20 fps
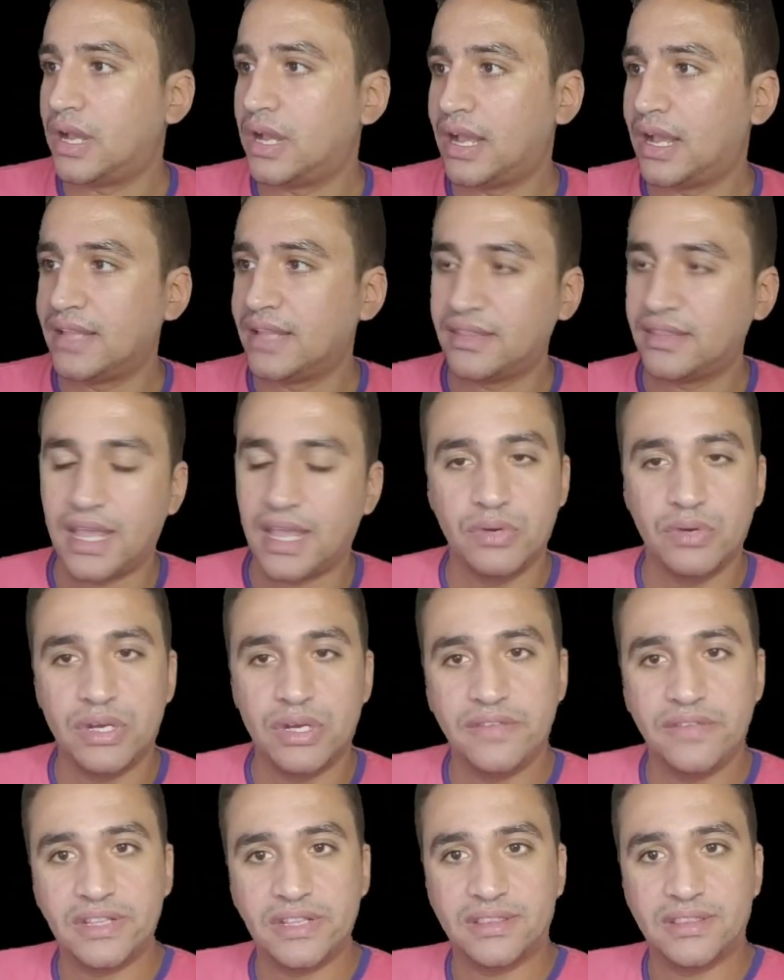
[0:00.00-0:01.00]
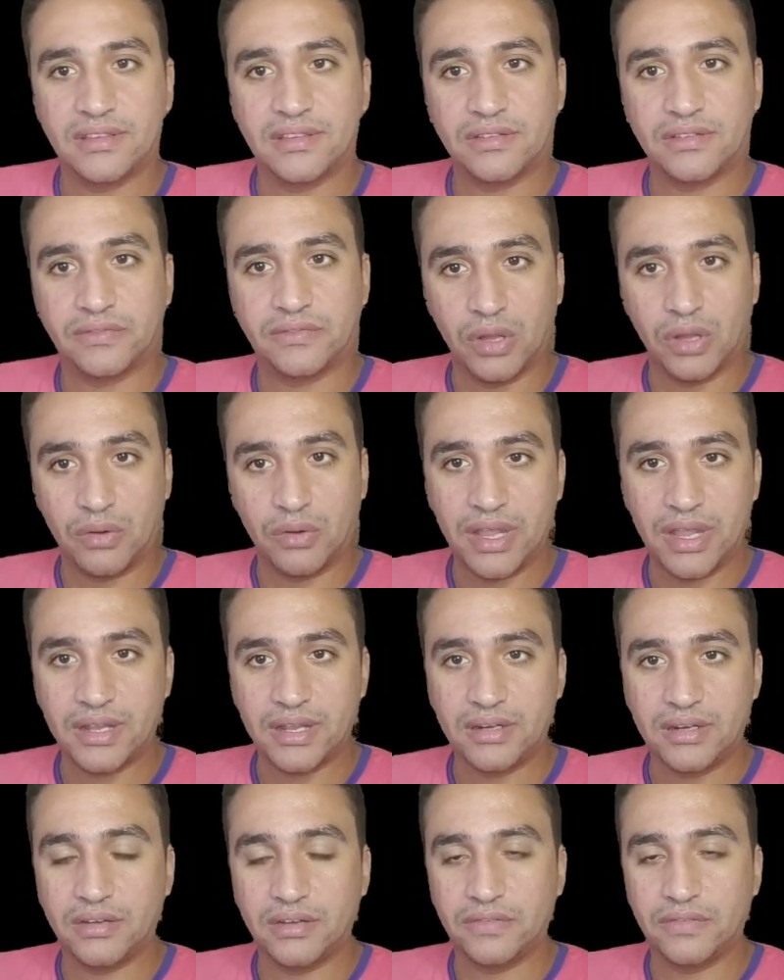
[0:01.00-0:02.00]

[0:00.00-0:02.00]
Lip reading: And I will leave it for a while